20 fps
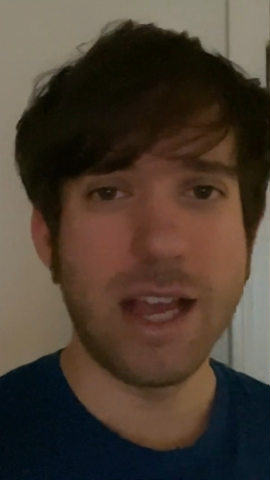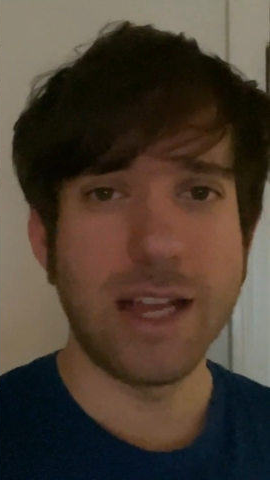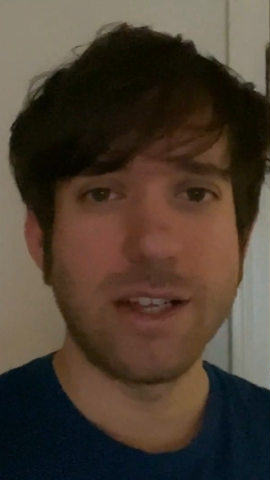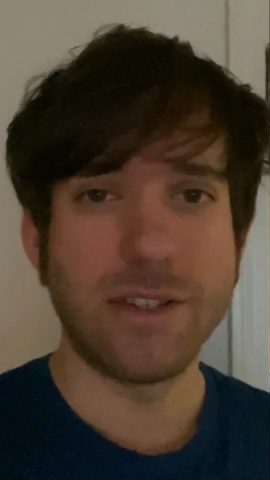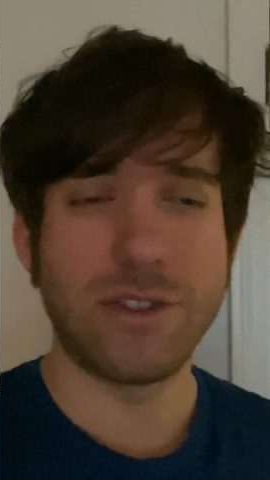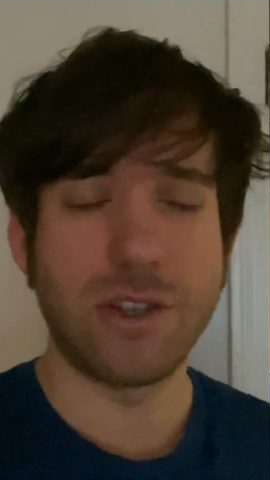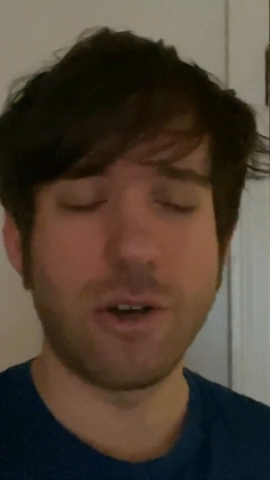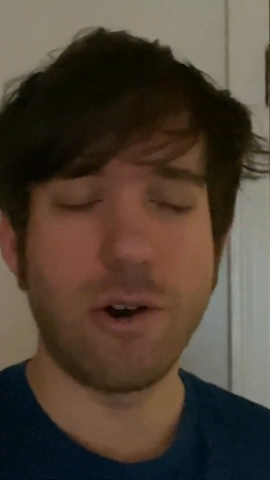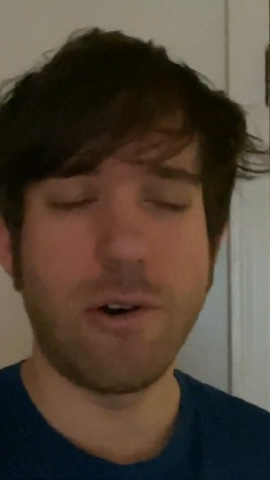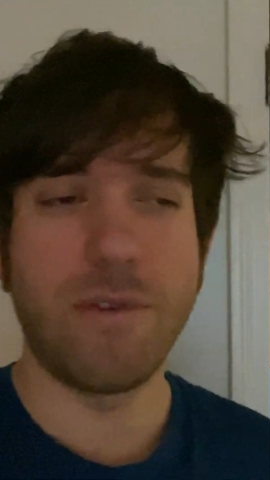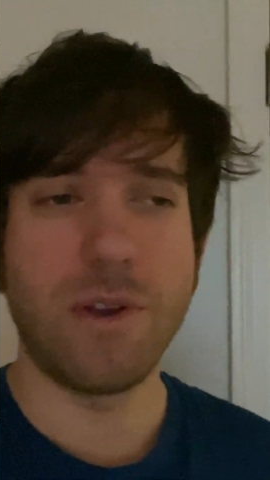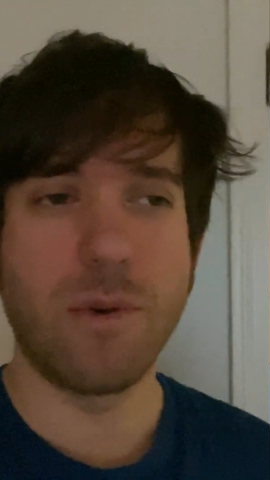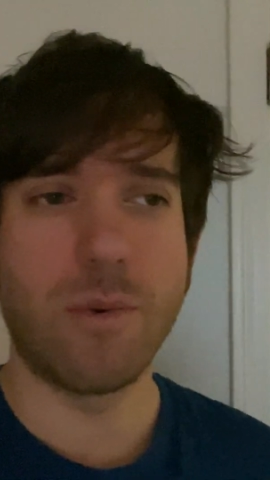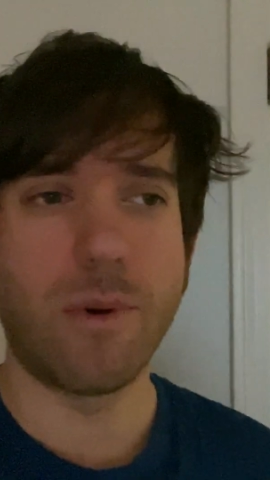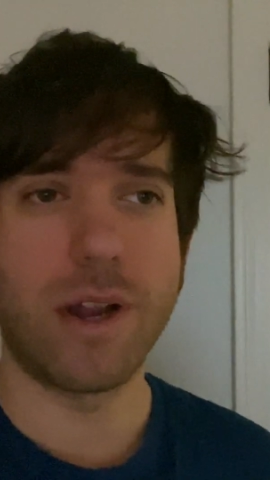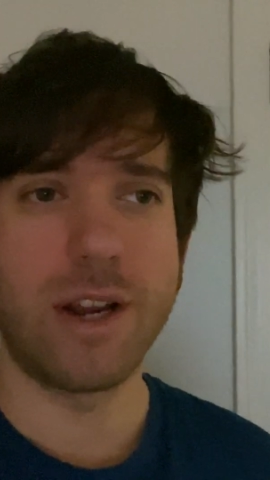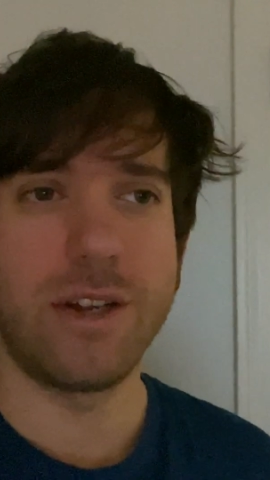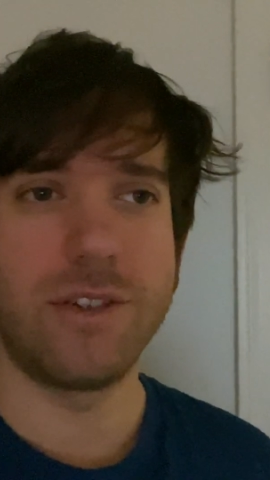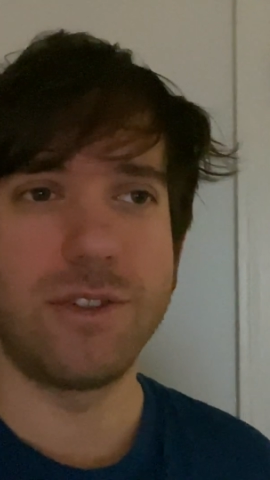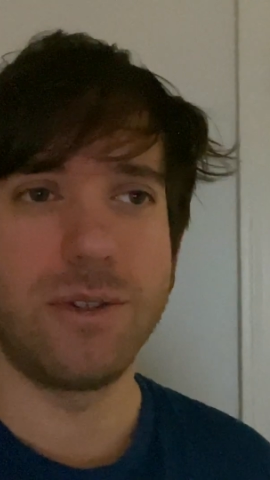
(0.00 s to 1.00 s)
So if you
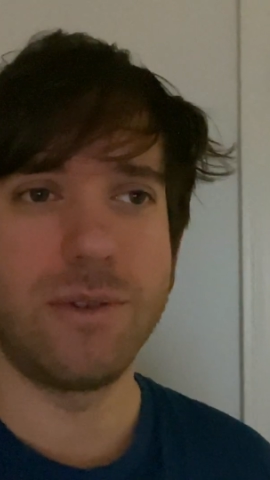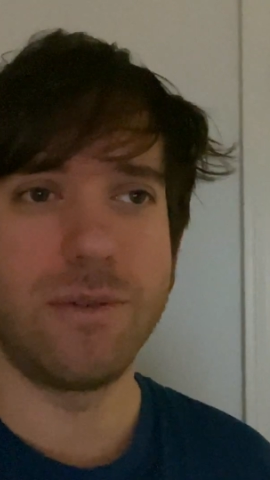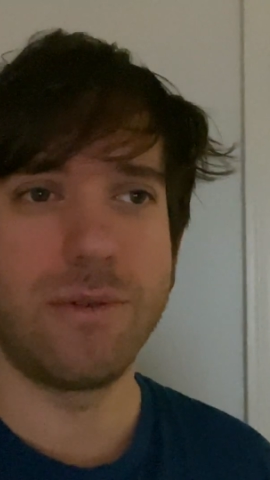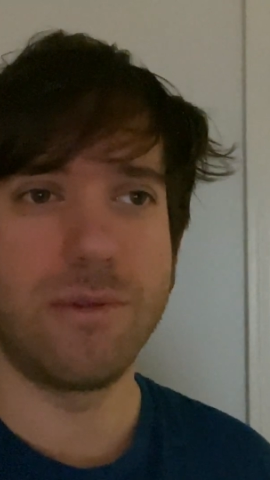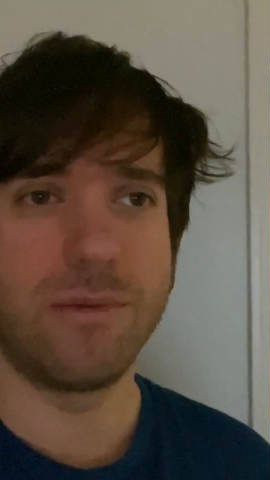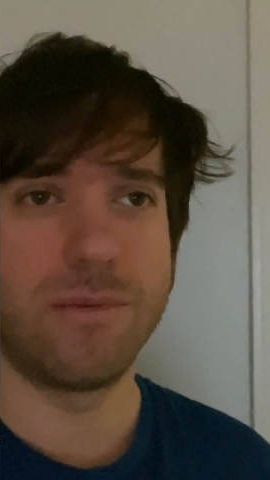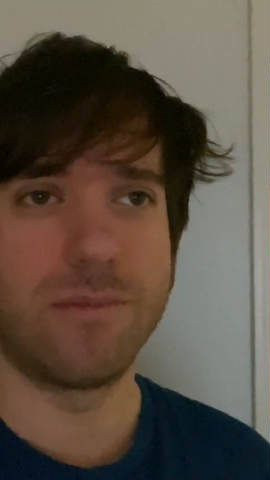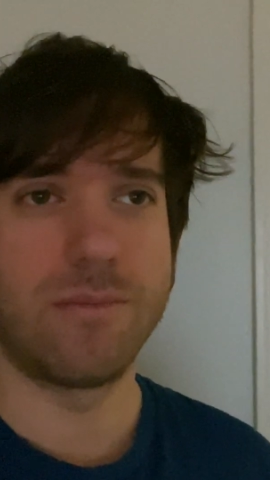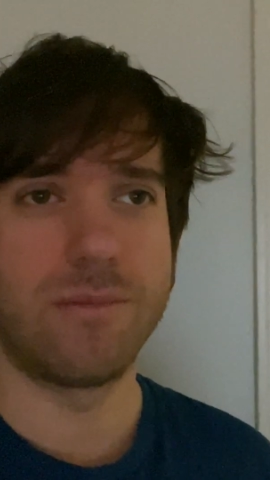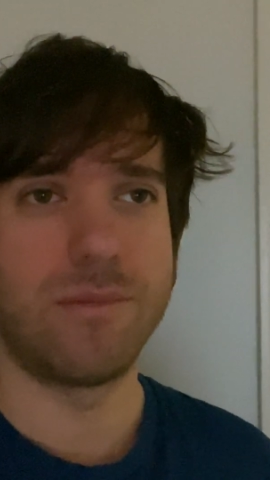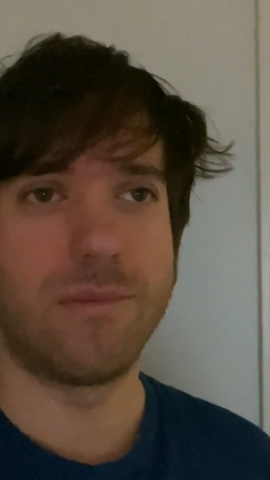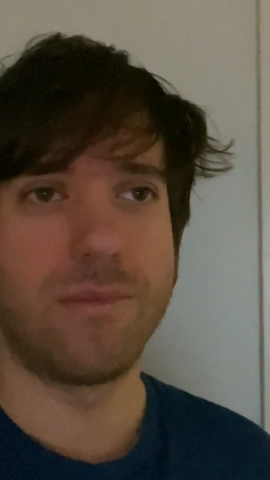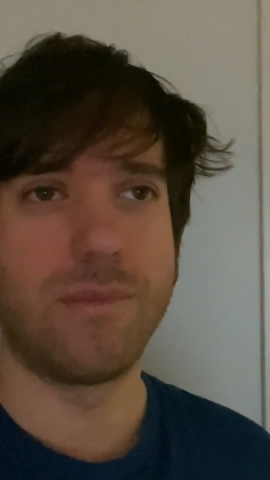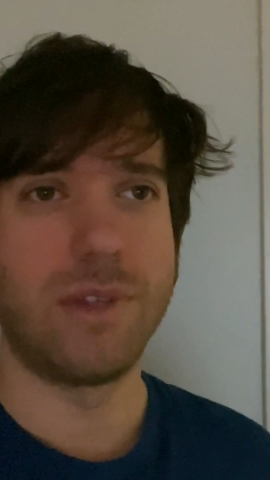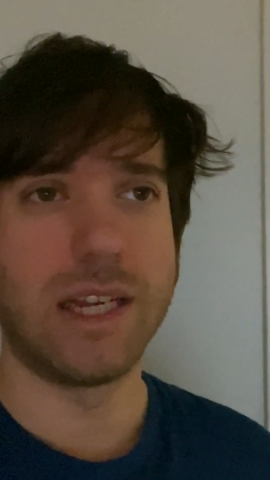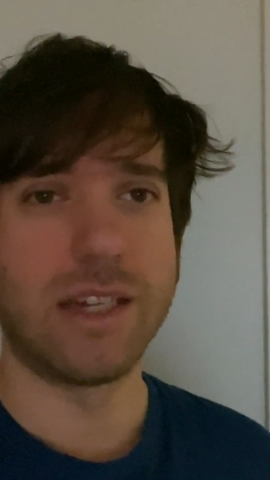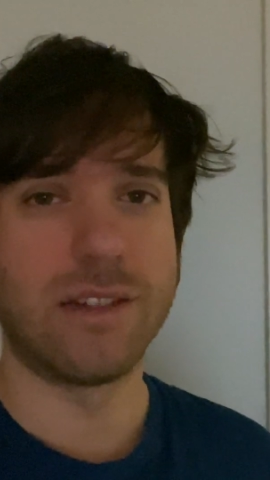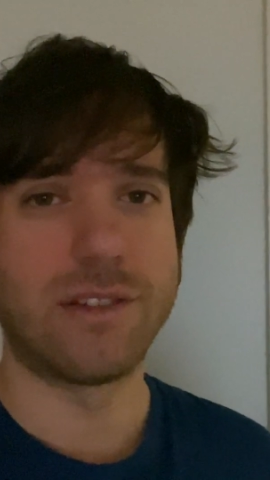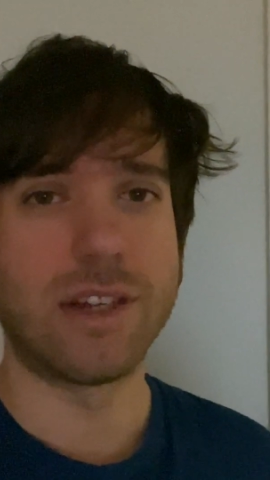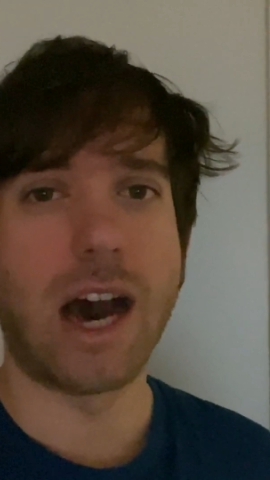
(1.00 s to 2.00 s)
want to do
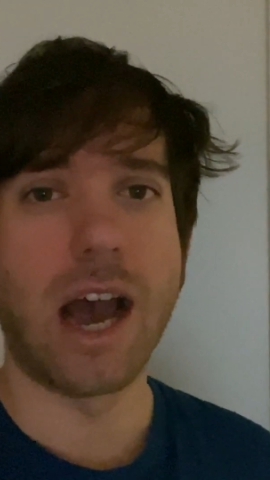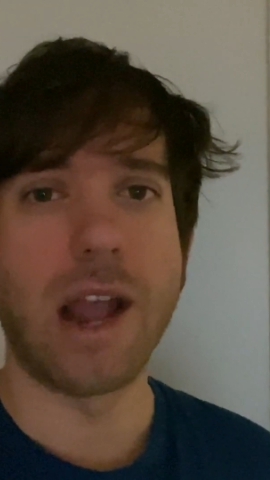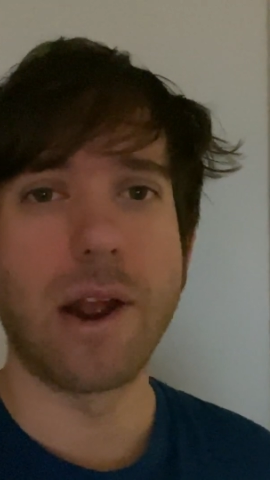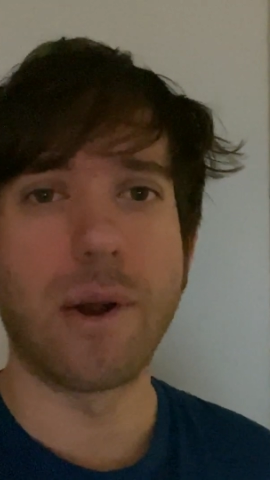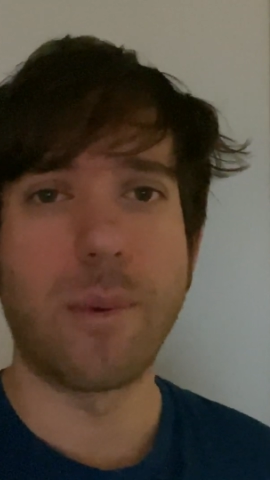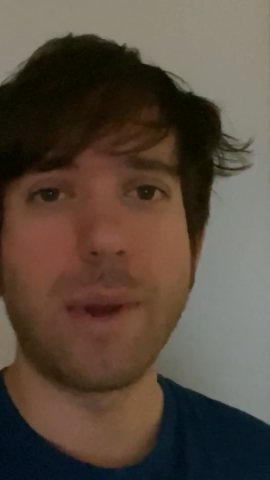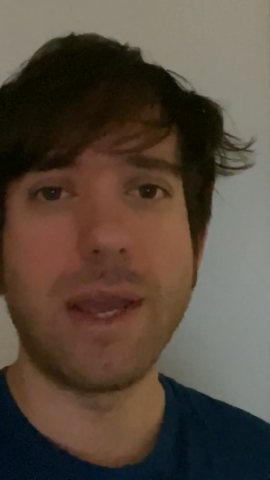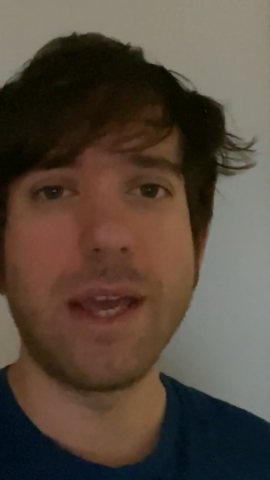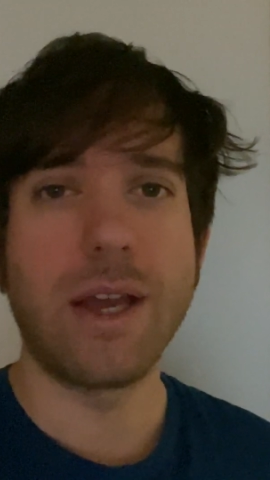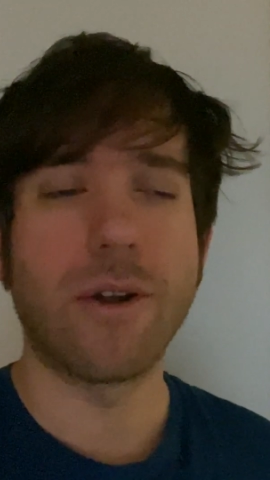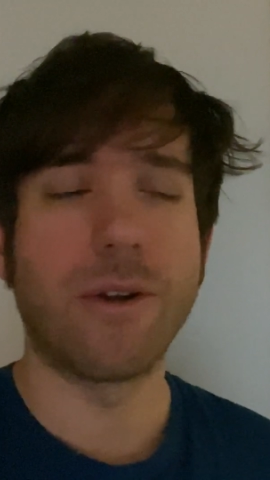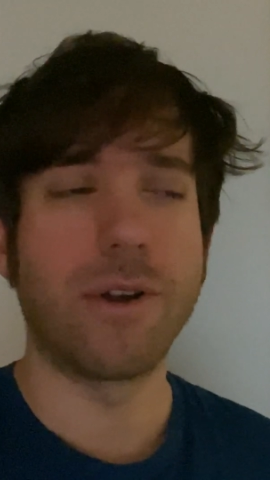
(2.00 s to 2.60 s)
the entire week,